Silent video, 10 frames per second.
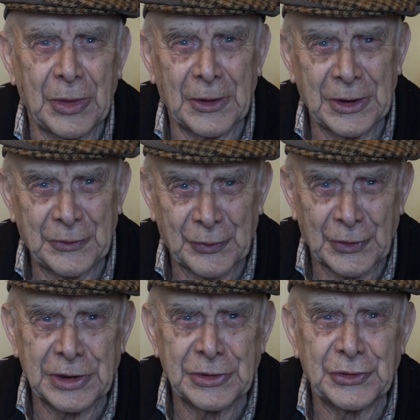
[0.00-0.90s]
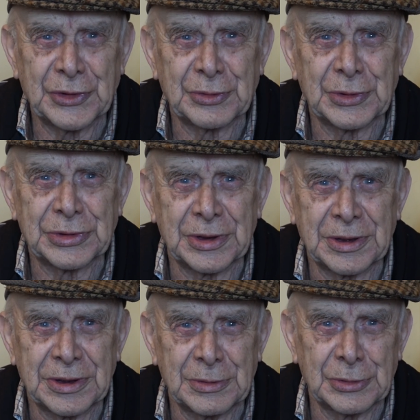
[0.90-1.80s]
I'd find you
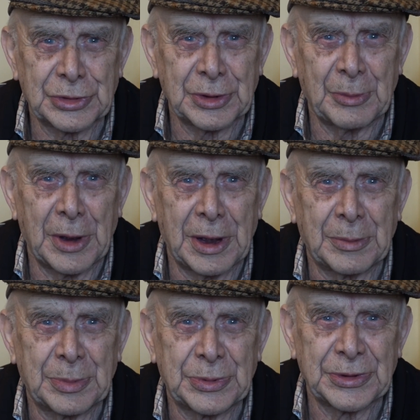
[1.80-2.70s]
with the maps.